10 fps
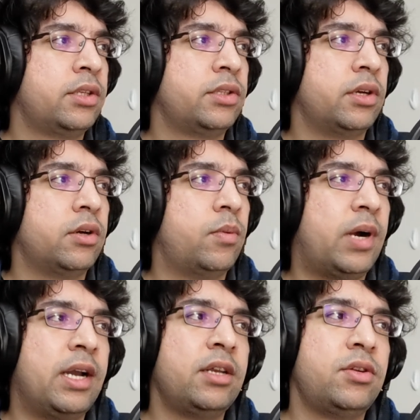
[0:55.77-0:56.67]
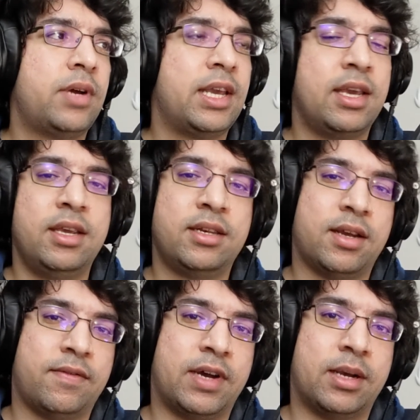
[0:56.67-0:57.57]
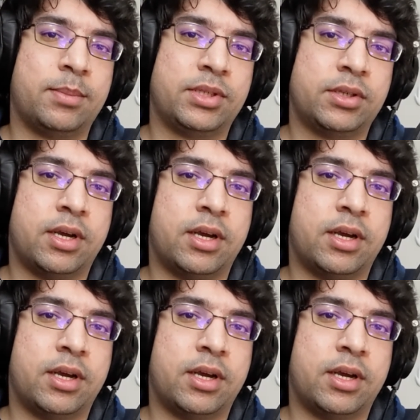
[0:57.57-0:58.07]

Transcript: So why do I hate DevOps?